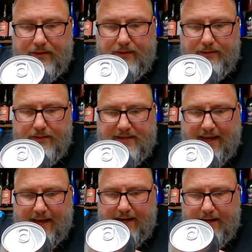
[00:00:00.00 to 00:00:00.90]
Nibs
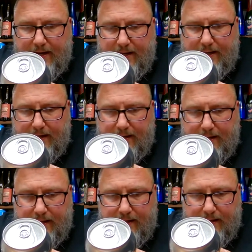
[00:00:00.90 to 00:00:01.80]
added,
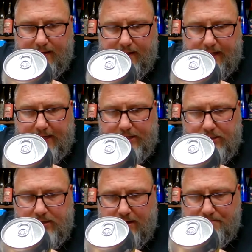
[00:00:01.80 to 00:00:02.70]

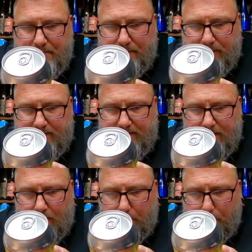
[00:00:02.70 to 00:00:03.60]
aged in maple
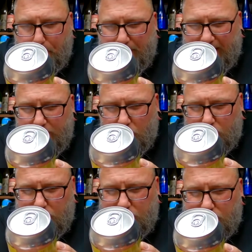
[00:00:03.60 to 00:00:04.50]
syrup
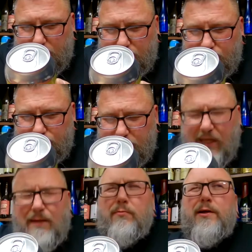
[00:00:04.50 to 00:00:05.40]
barrels.
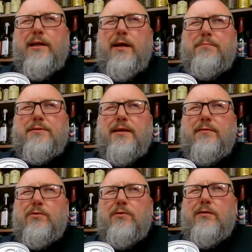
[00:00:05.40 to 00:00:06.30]

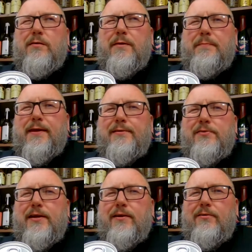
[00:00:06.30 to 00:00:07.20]
8.9%. We're talking about
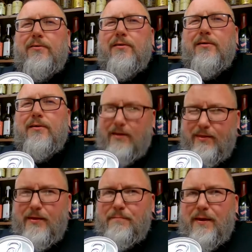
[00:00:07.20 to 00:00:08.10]
pastry here? I
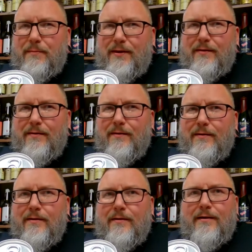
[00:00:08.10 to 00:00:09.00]
think maybe.
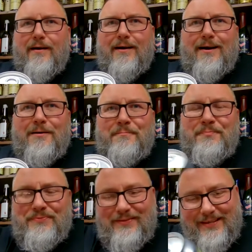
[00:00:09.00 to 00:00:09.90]

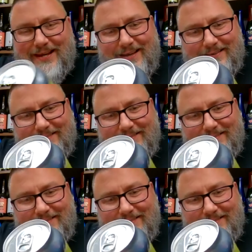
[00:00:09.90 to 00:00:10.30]
Yeah.